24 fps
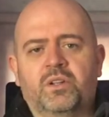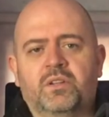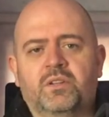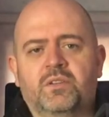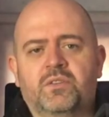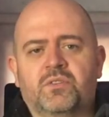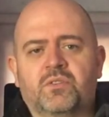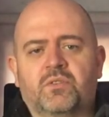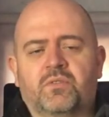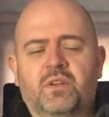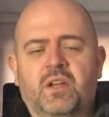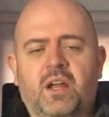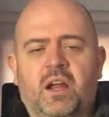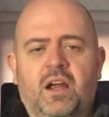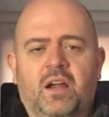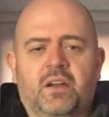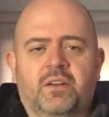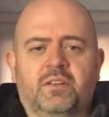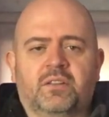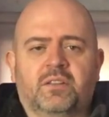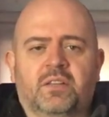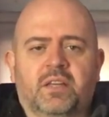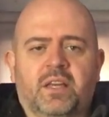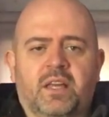us of
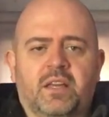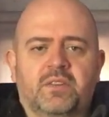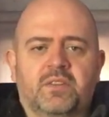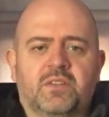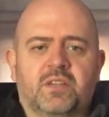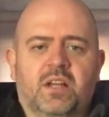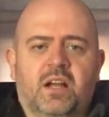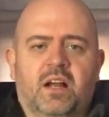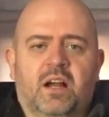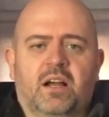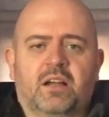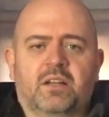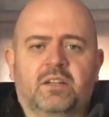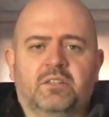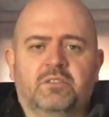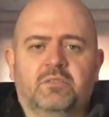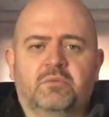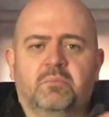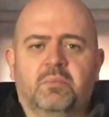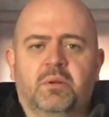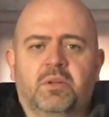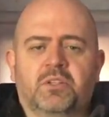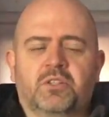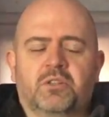cardinal against cardinal,
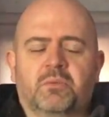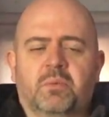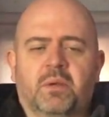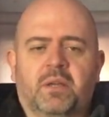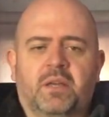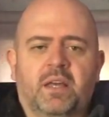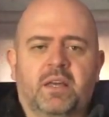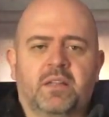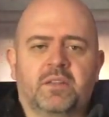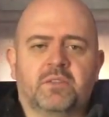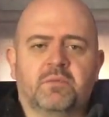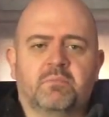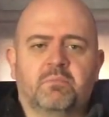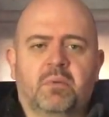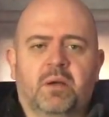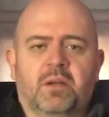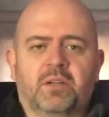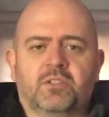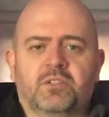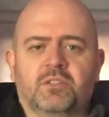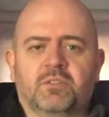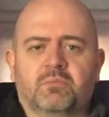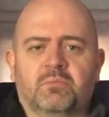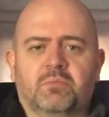bishop against
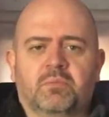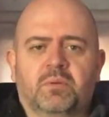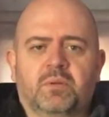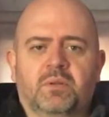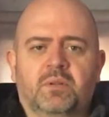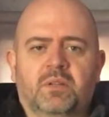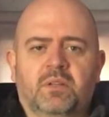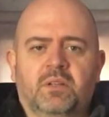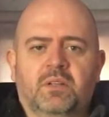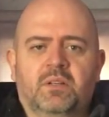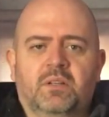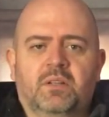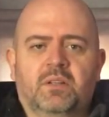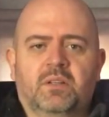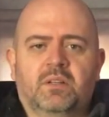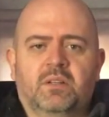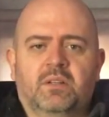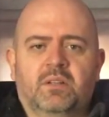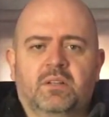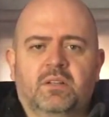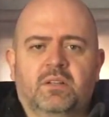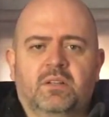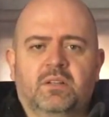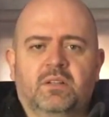bishop.
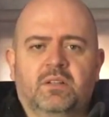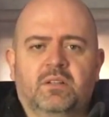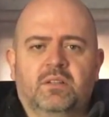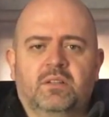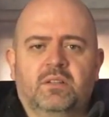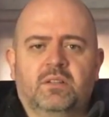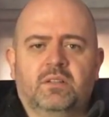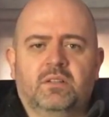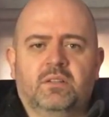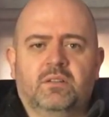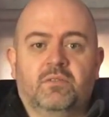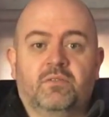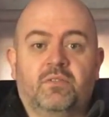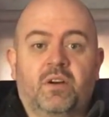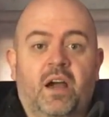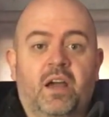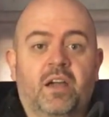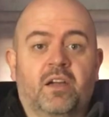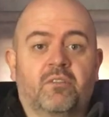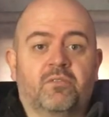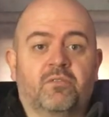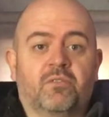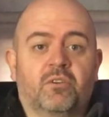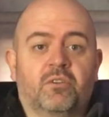Fire
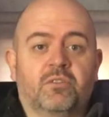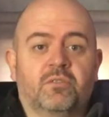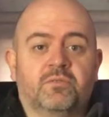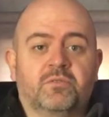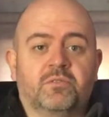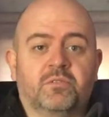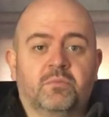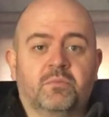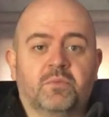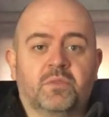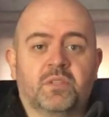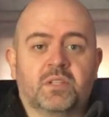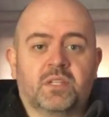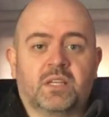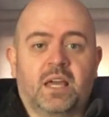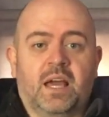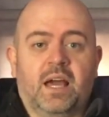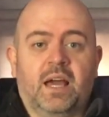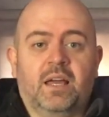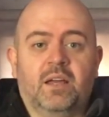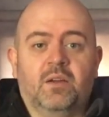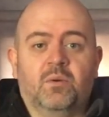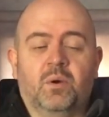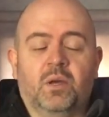falling from the
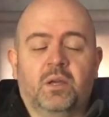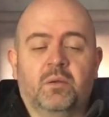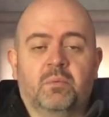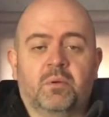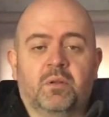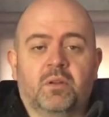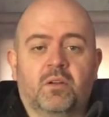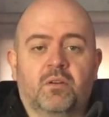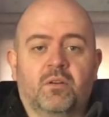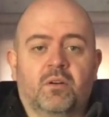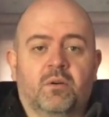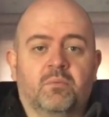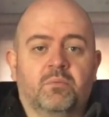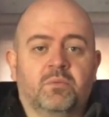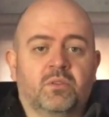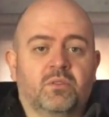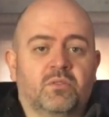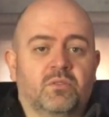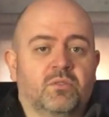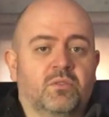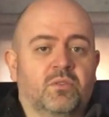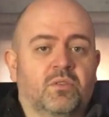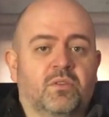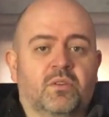sky, wiping out up to
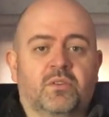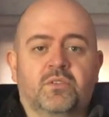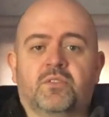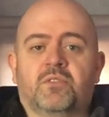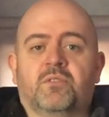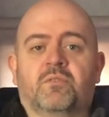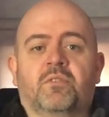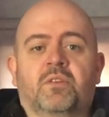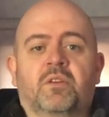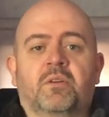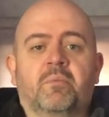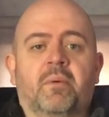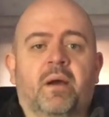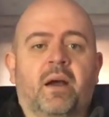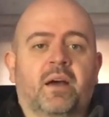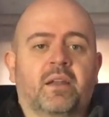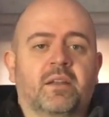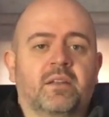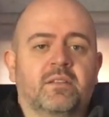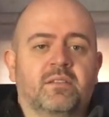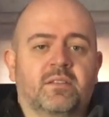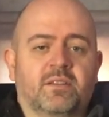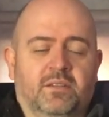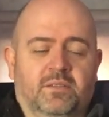2/3 of
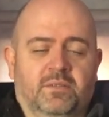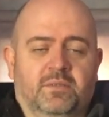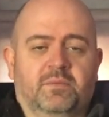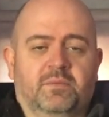humanity.